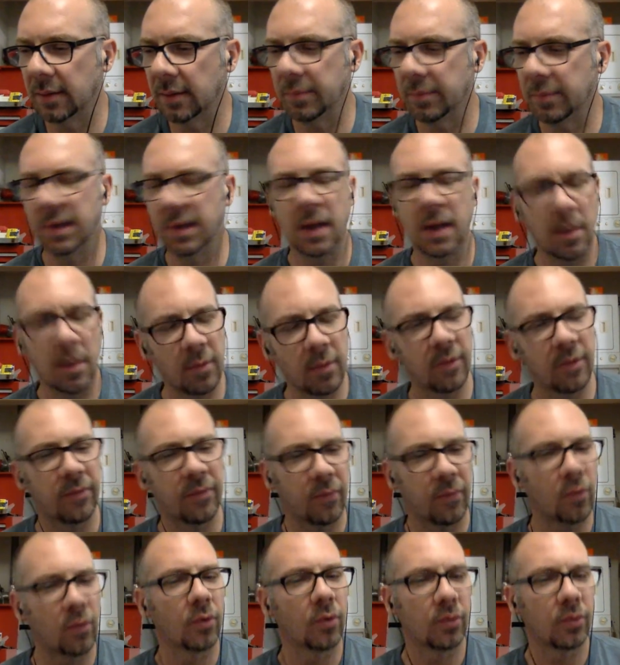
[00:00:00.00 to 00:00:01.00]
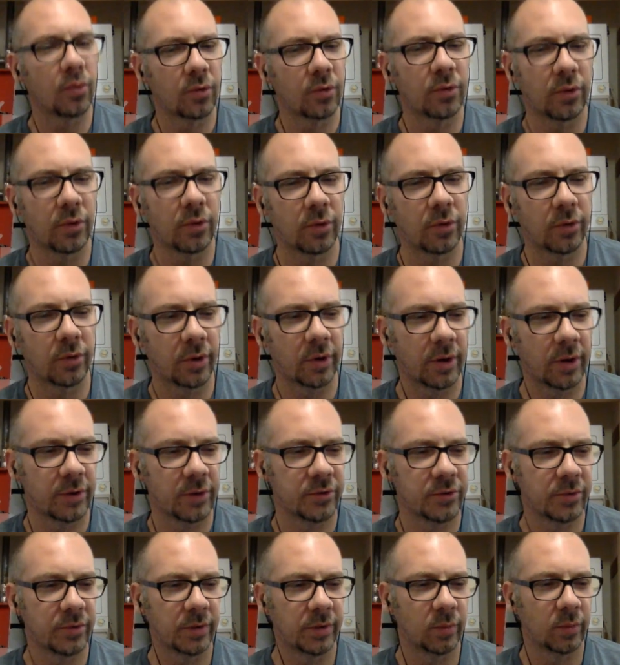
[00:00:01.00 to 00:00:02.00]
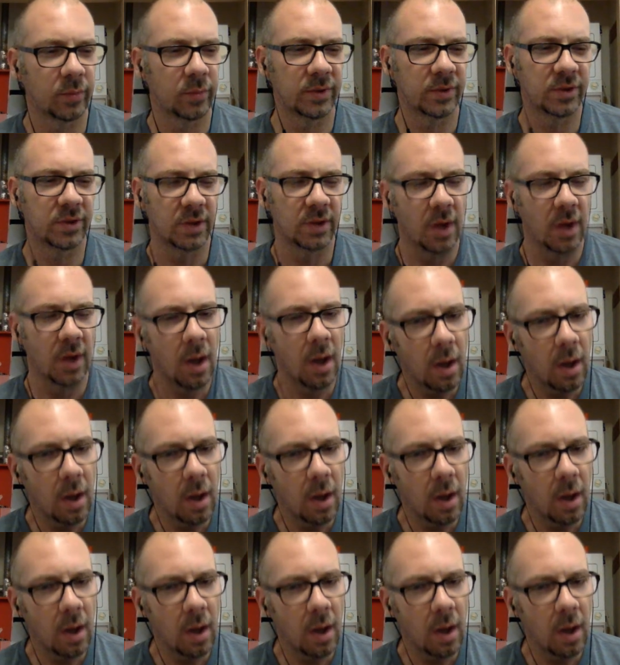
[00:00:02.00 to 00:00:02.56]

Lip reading: become a foreigner in your own country, which